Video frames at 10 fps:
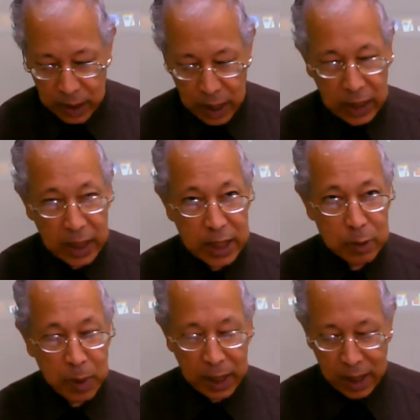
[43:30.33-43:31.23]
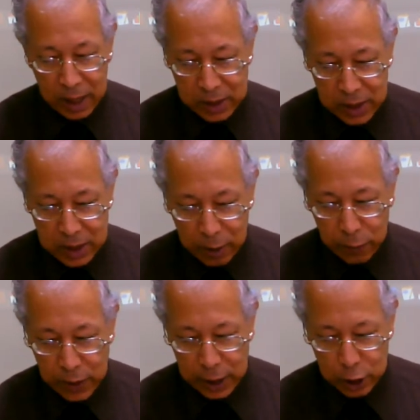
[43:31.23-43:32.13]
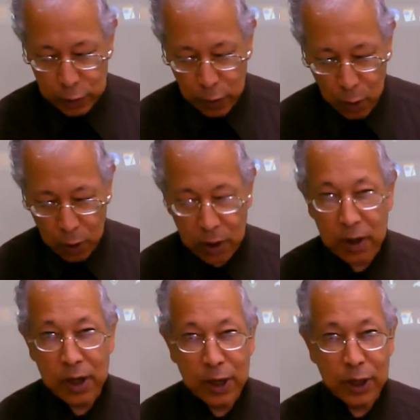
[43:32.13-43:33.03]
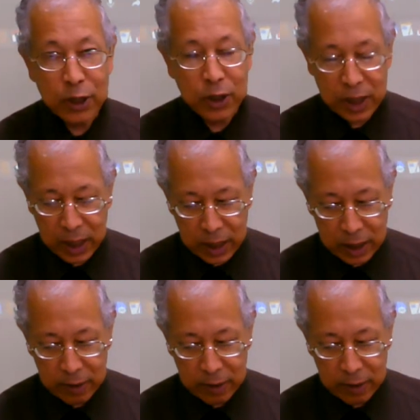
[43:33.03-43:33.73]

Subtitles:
At least my classes are finished for today.